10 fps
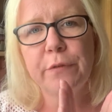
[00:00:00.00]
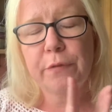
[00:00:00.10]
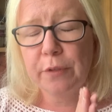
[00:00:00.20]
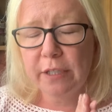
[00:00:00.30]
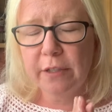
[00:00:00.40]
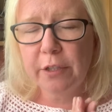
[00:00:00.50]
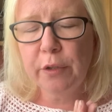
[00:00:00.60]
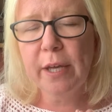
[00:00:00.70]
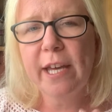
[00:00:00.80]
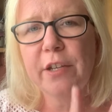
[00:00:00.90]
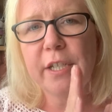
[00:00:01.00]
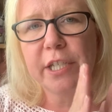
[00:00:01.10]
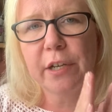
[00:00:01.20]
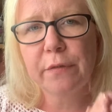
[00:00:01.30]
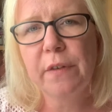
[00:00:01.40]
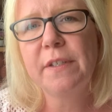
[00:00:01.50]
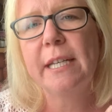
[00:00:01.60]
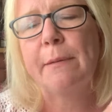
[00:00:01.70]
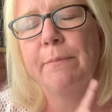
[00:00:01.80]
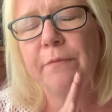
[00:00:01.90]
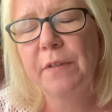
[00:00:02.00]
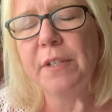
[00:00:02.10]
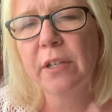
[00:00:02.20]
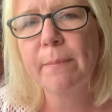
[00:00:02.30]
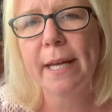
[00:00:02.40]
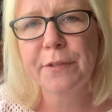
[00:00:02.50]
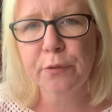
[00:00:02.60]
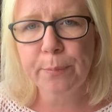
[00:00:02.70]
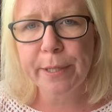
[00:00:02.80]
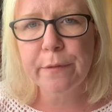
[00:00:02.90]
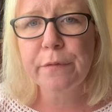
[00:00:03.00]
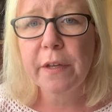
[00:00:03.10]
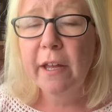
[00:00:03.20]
for UK, you need to go £59 or above.